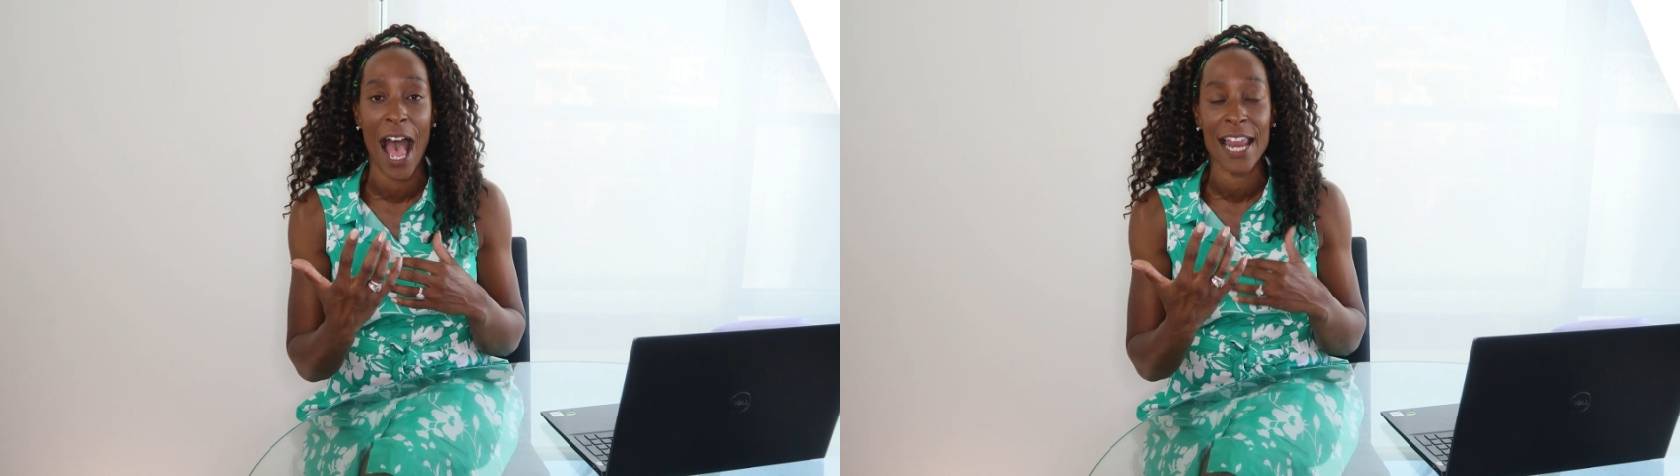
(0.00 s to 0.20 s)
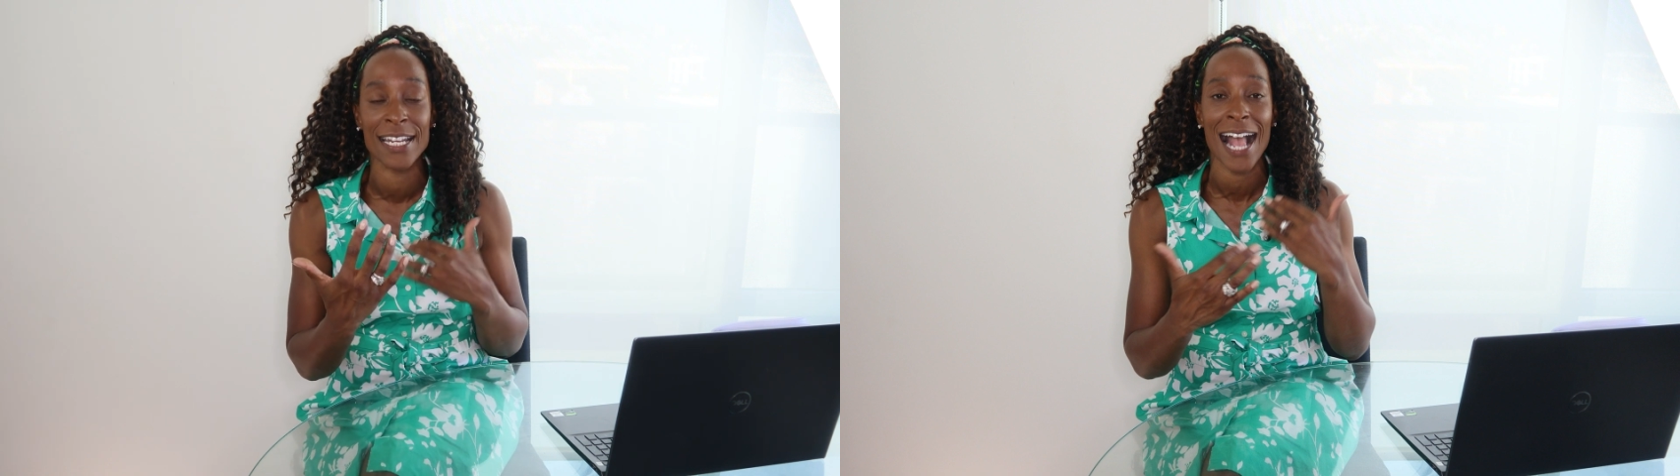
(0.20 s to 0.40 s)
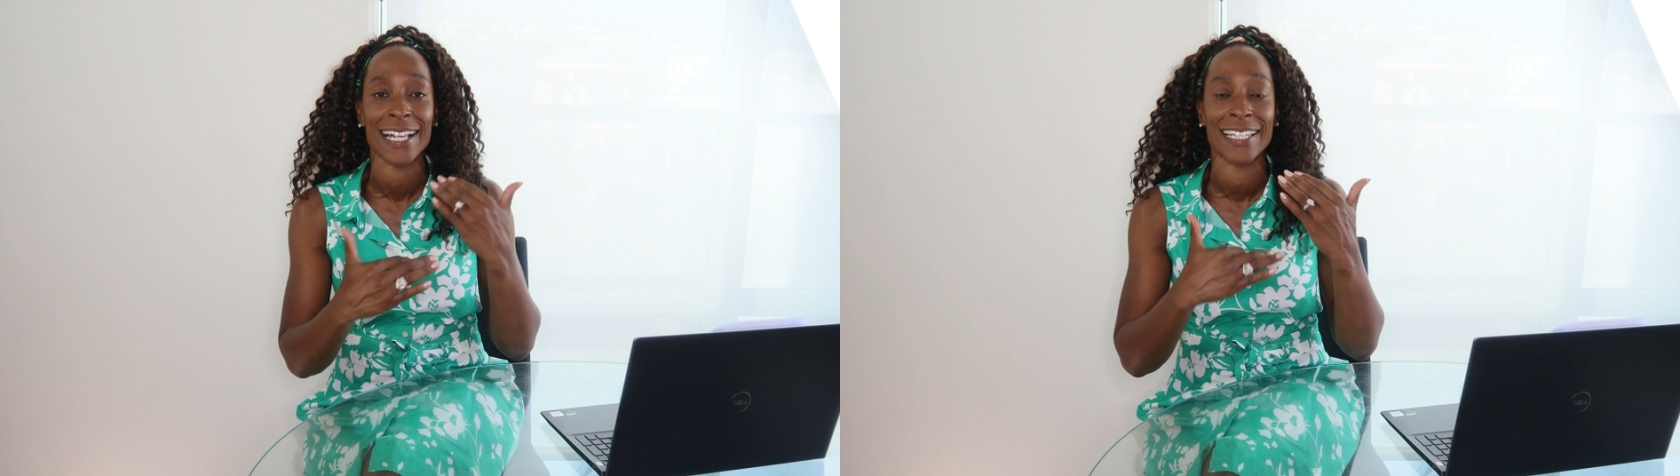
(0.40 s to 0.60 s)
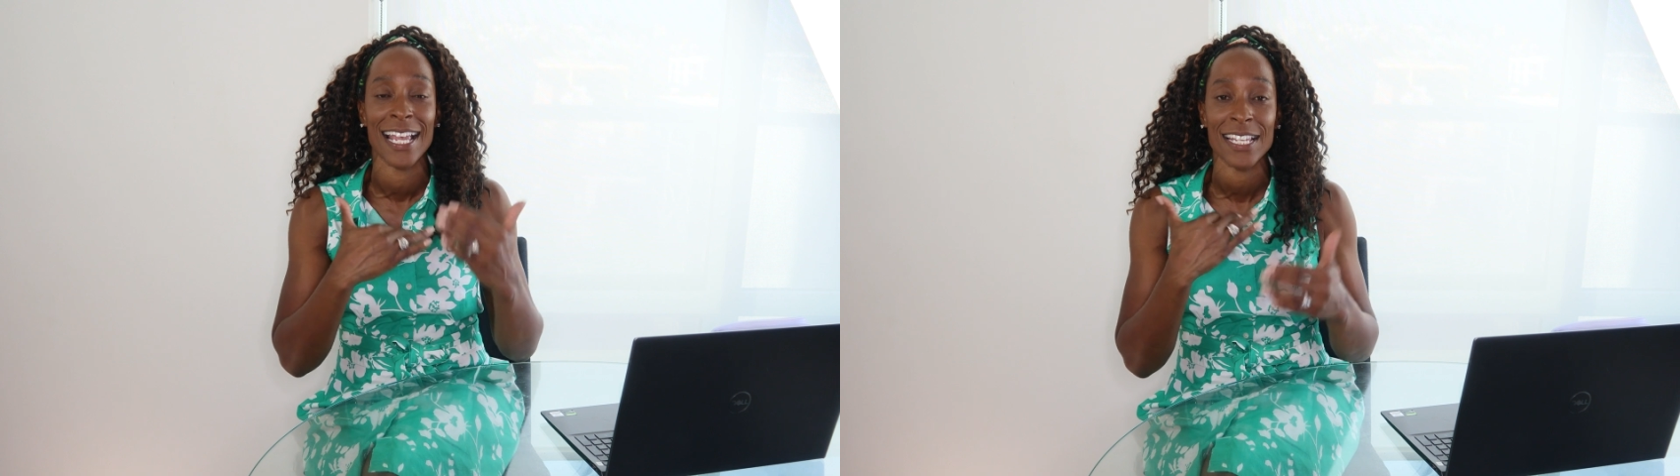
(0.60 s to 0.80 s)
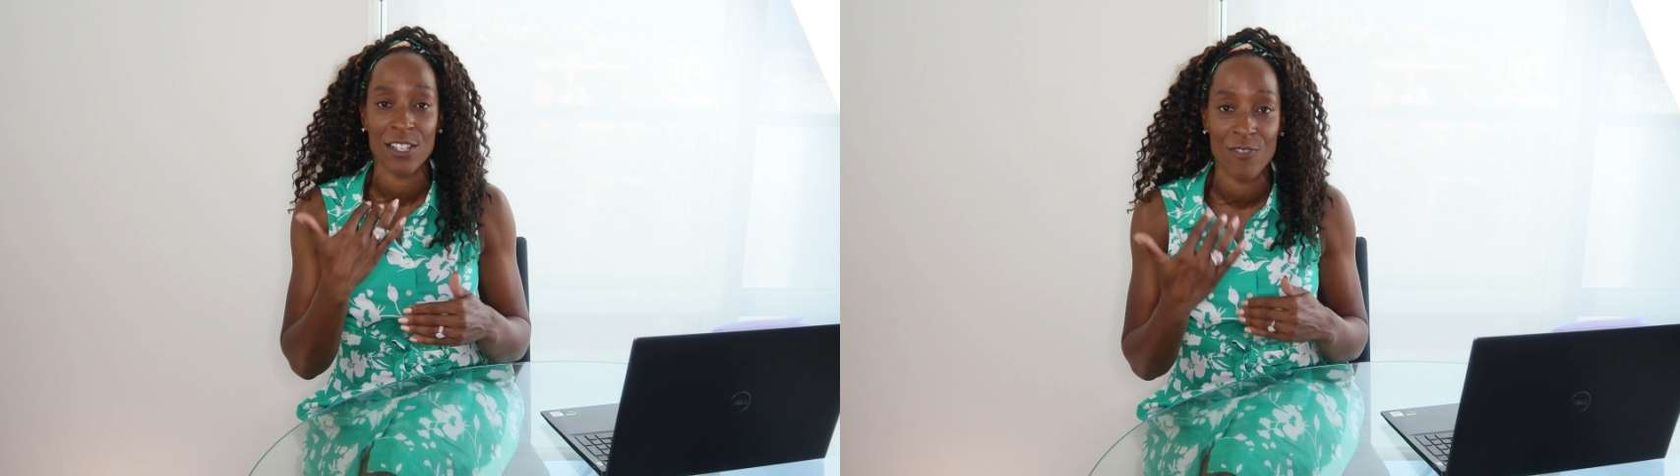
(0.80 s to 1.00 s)
and
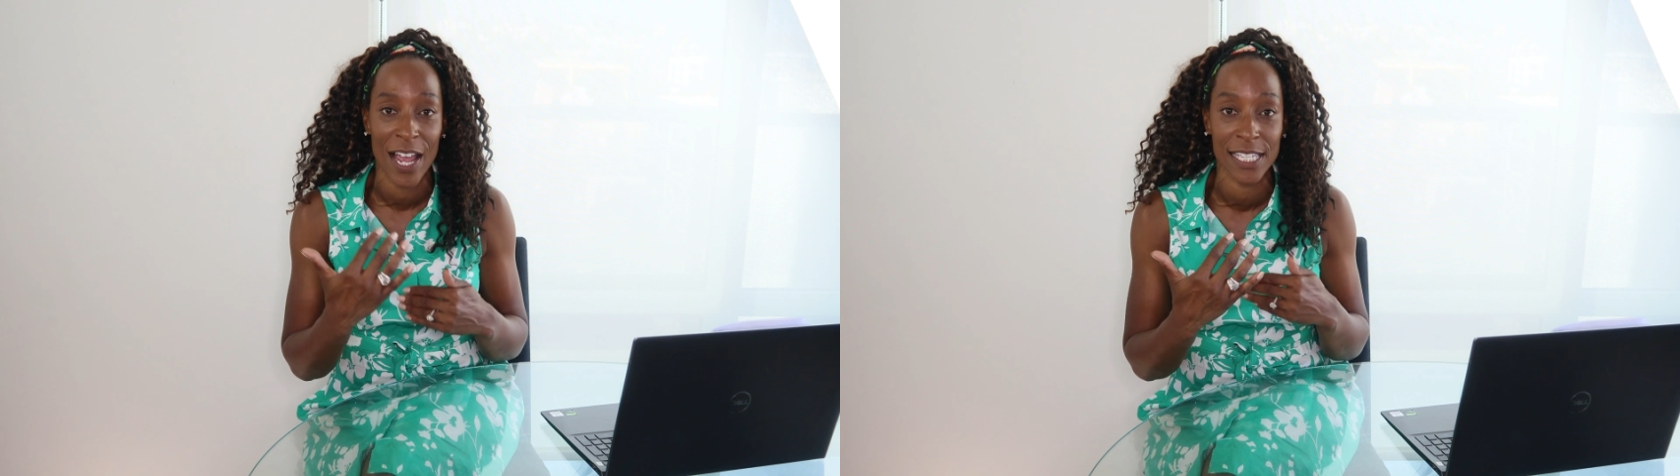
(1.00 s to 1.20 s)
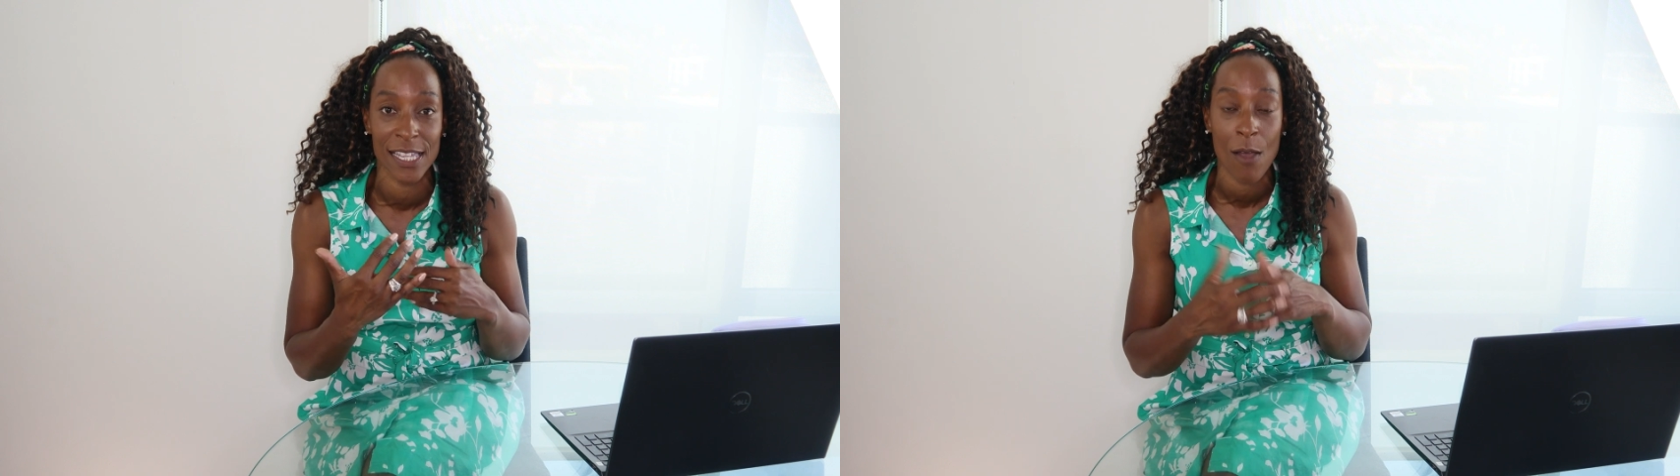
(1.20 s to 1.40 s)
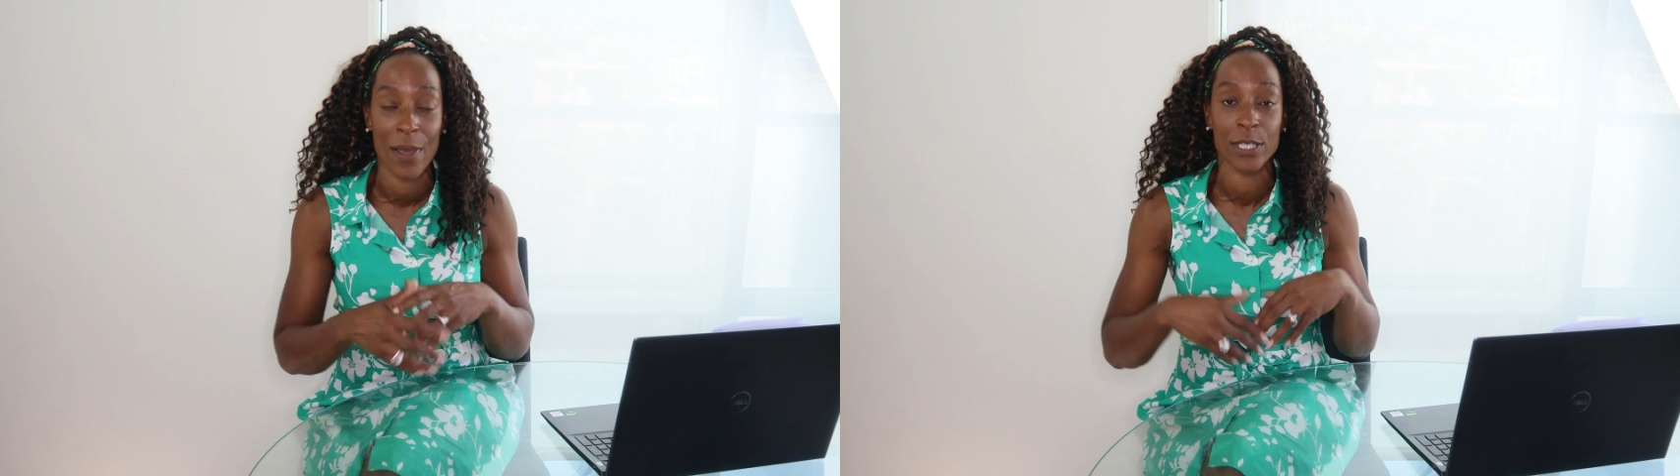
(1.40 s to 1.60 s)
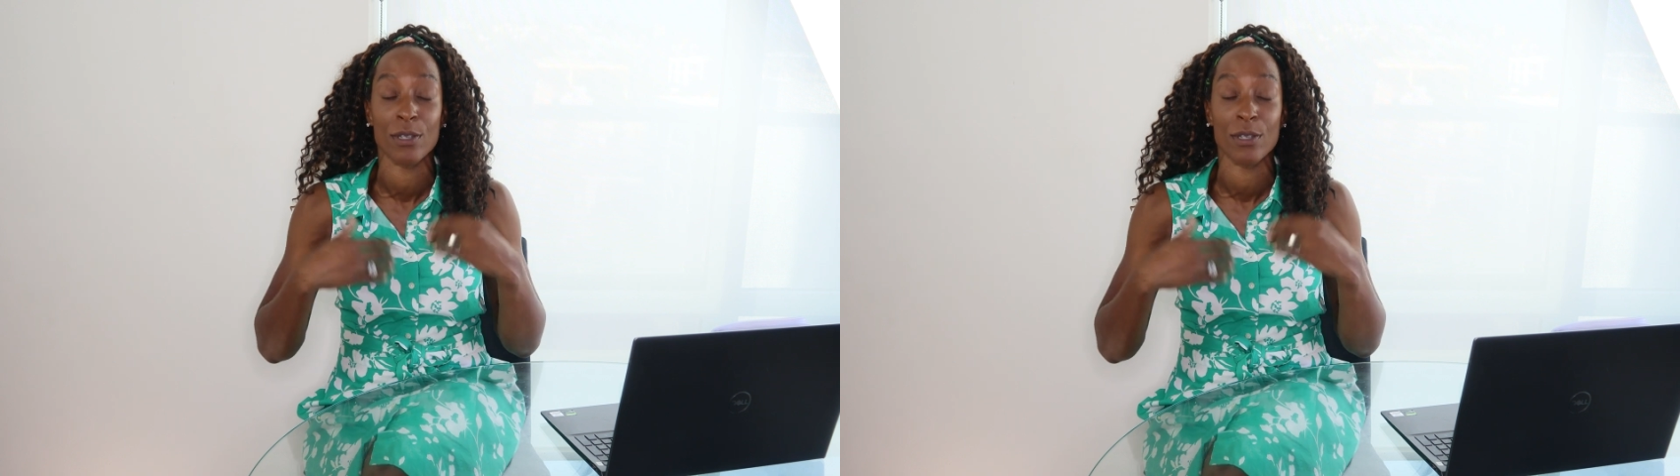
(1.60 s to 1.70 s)
accessorize it that way.